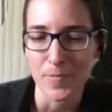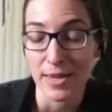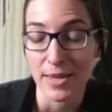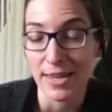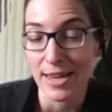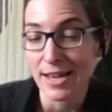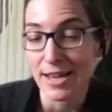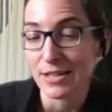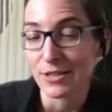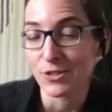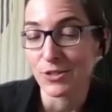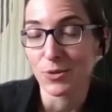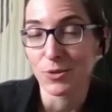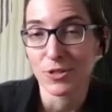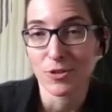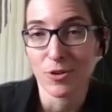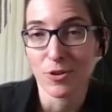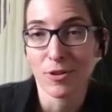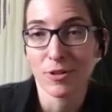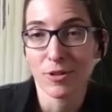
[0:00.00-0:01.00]
yeah so it's
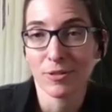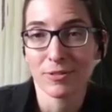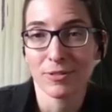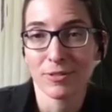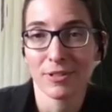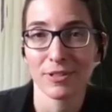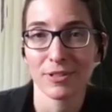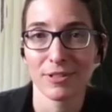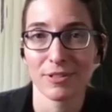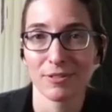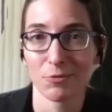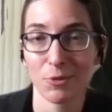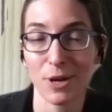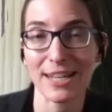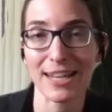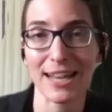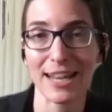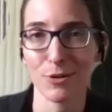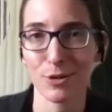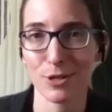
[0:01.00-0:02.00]
all
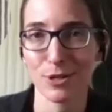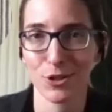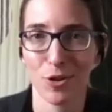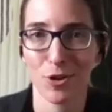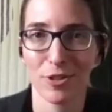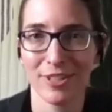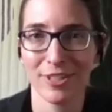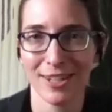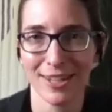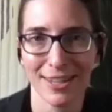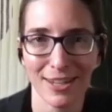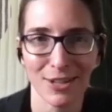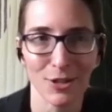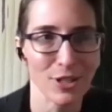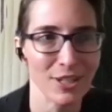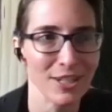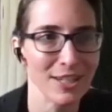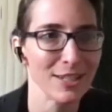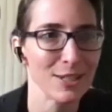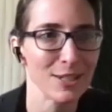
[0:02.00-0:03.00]
right now it's all ticky
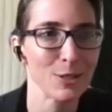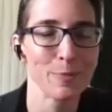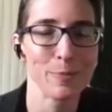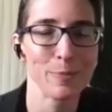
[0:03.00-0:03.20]
goodness,